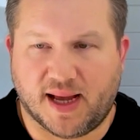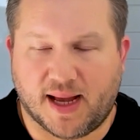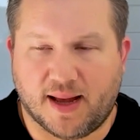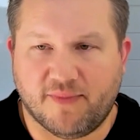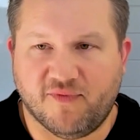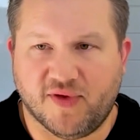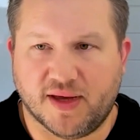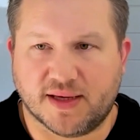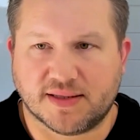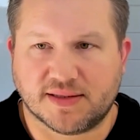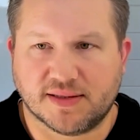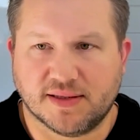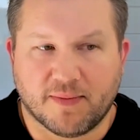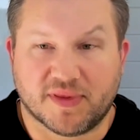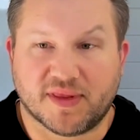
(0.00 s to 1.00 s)

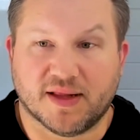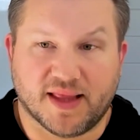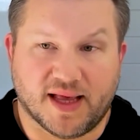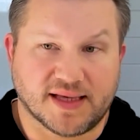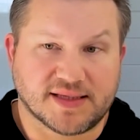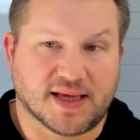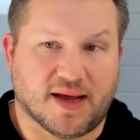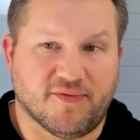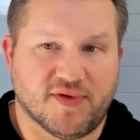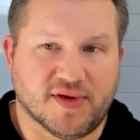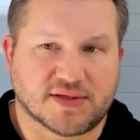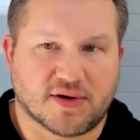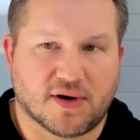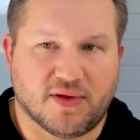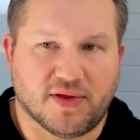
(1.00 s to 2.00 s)
obvious, but the less
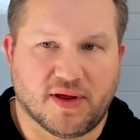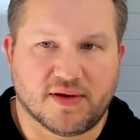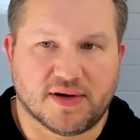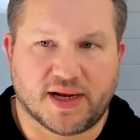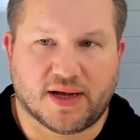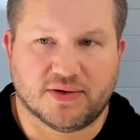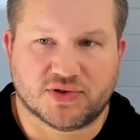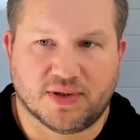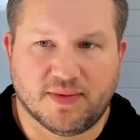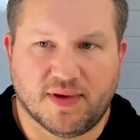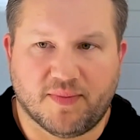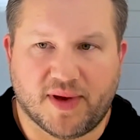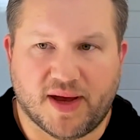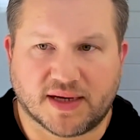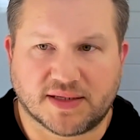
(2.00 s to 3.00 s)
obvious are all the other downstream
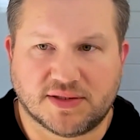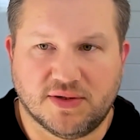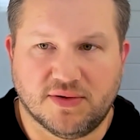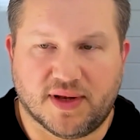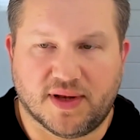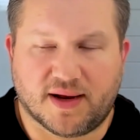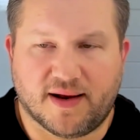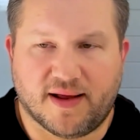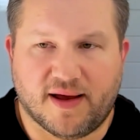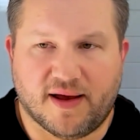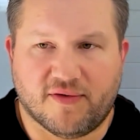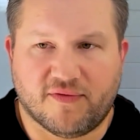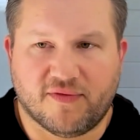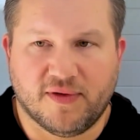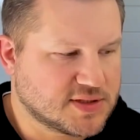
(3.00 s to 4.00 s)
impacts too that it can
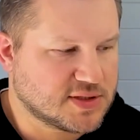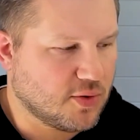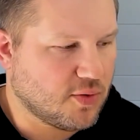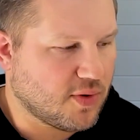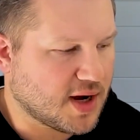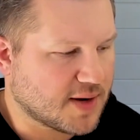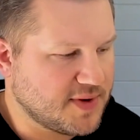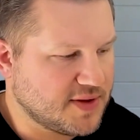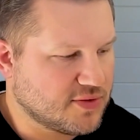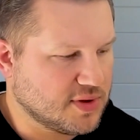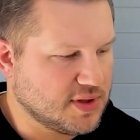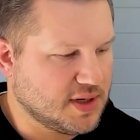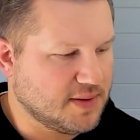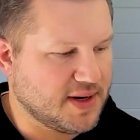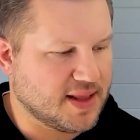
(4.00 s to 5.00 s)
have. So walk me through
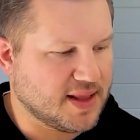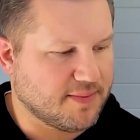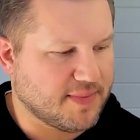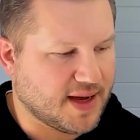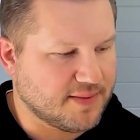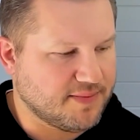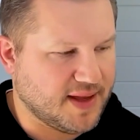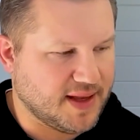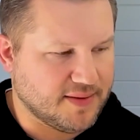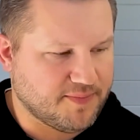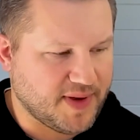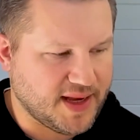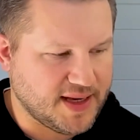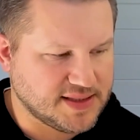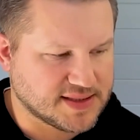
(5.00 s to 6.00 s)
a little bit of the ModMed
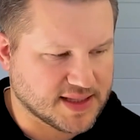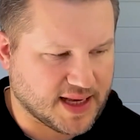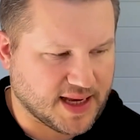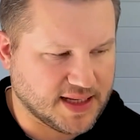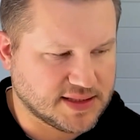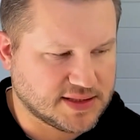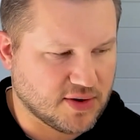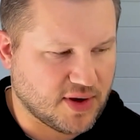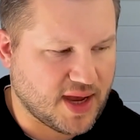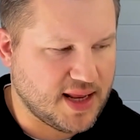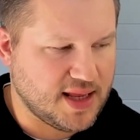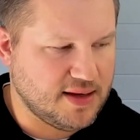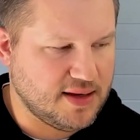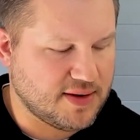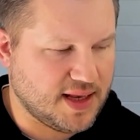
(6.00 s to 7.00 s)
Pay side. So
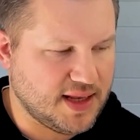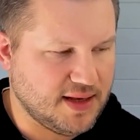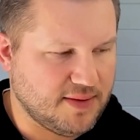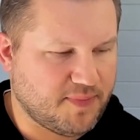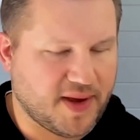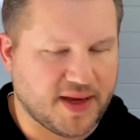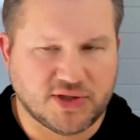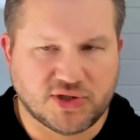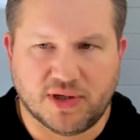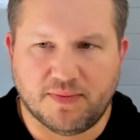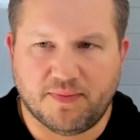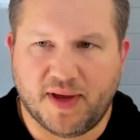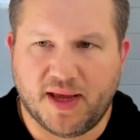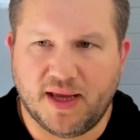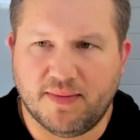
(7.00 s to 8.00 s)
any
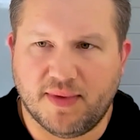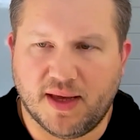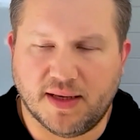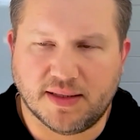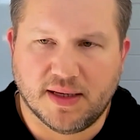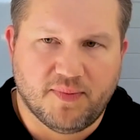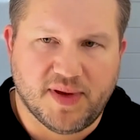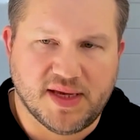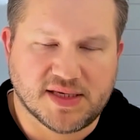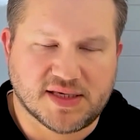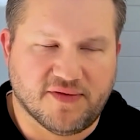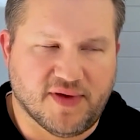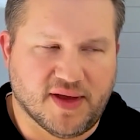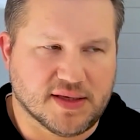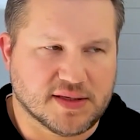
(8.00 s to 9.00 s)
patient payment piece
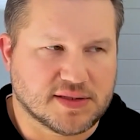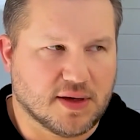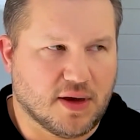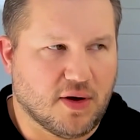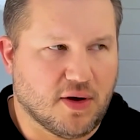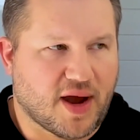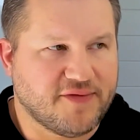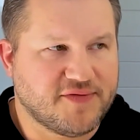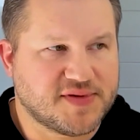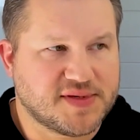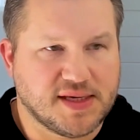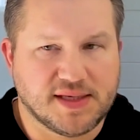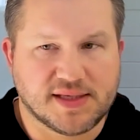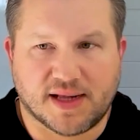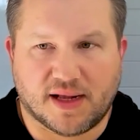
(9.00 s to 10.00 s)
of it. So I've
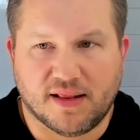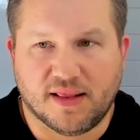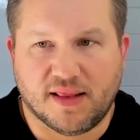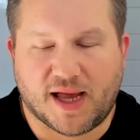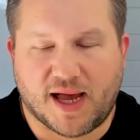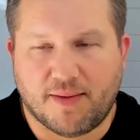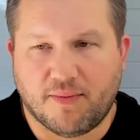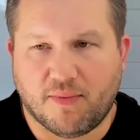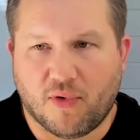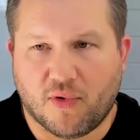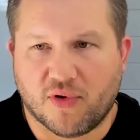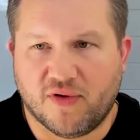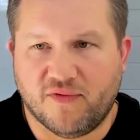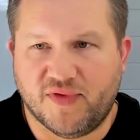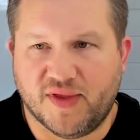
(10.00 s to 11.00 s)
seen a lot
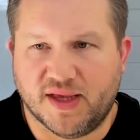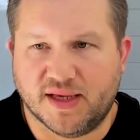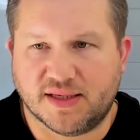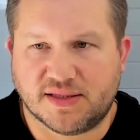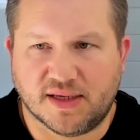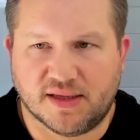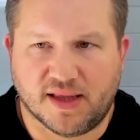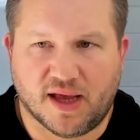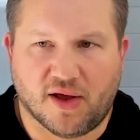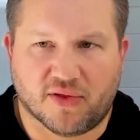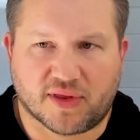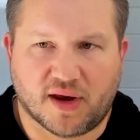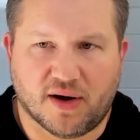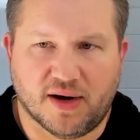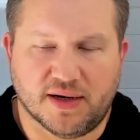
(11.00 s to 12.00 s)
more of this in the
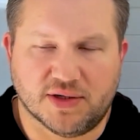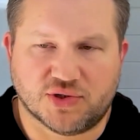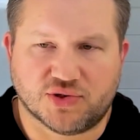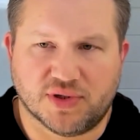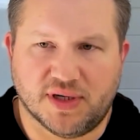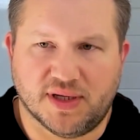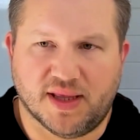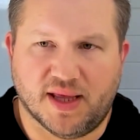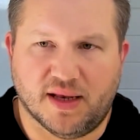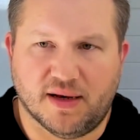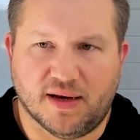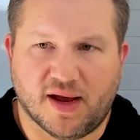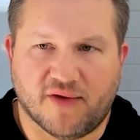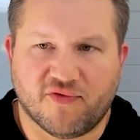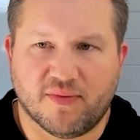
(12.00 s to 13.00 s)
healthcare industry
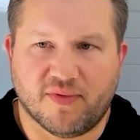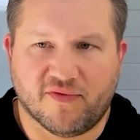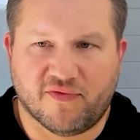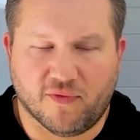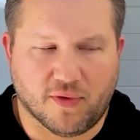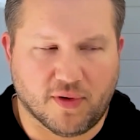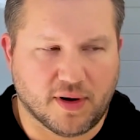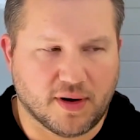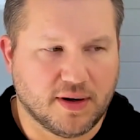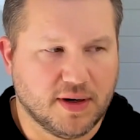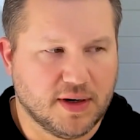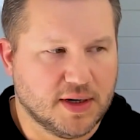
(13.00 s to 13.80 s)
than ever before.